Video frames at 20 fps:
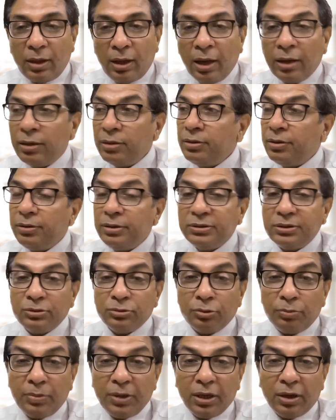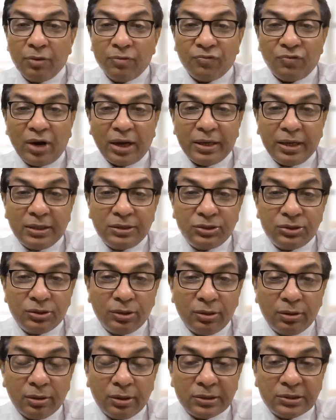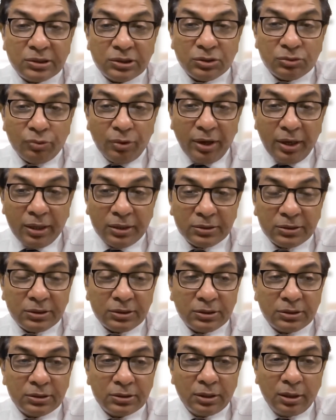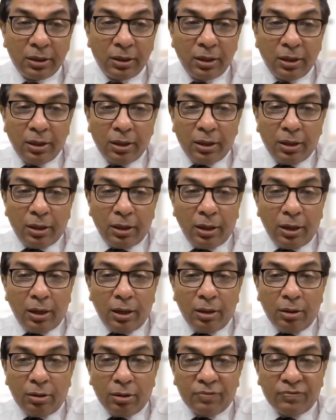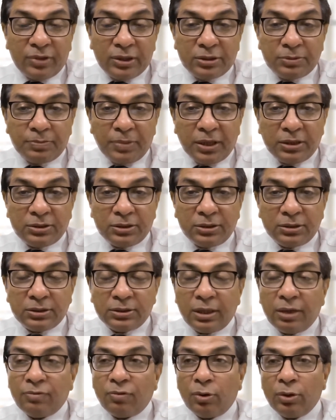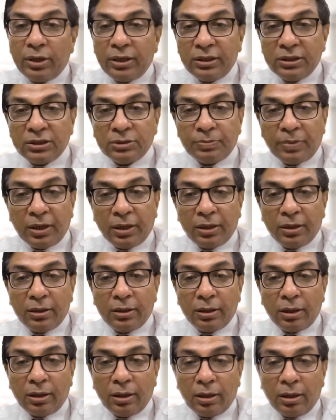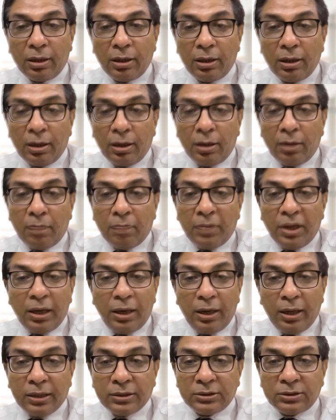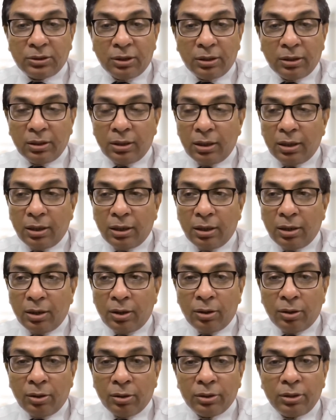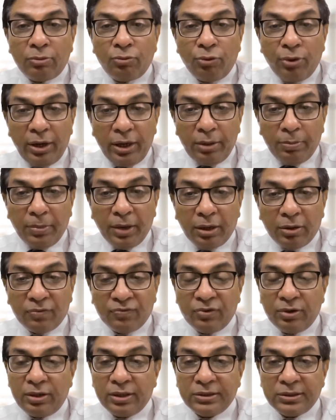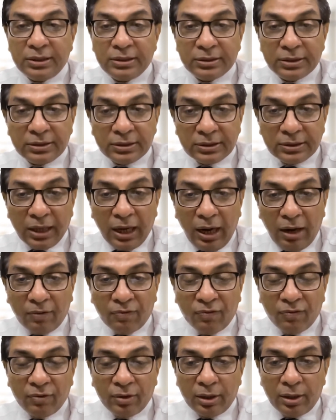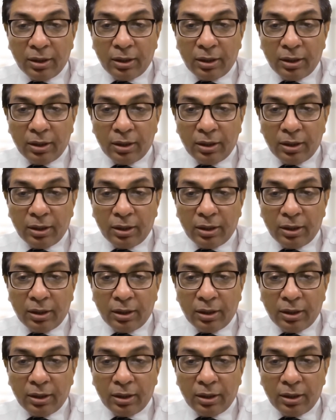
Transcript: Another reason could be financial constraints. A lot of these patients, they have already spent millions on the treatment of the disease itself.